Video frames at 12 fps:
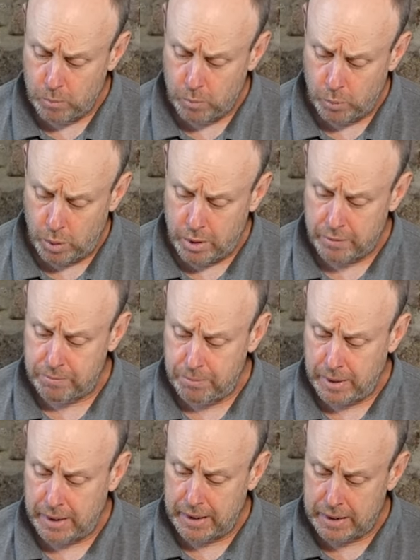What I've
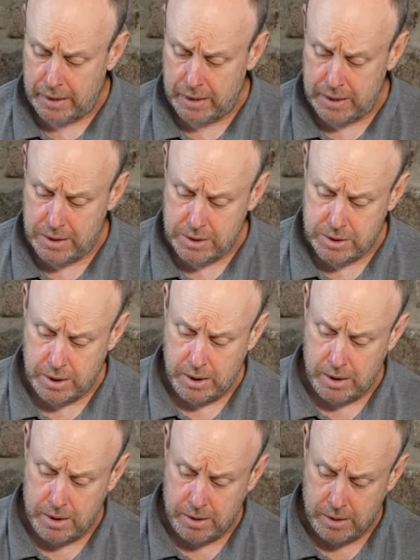made is
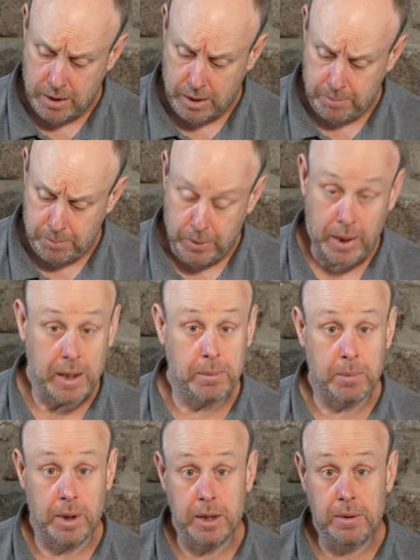a
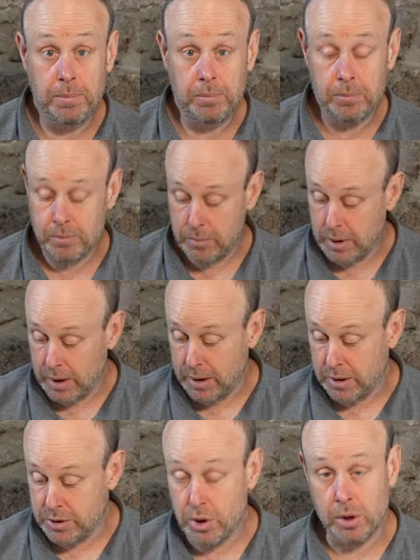plain mead
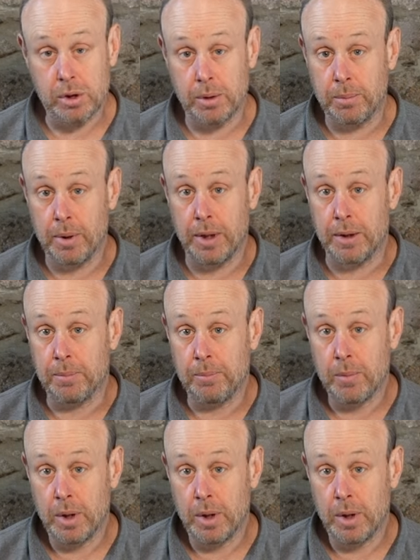and a chocolate mead.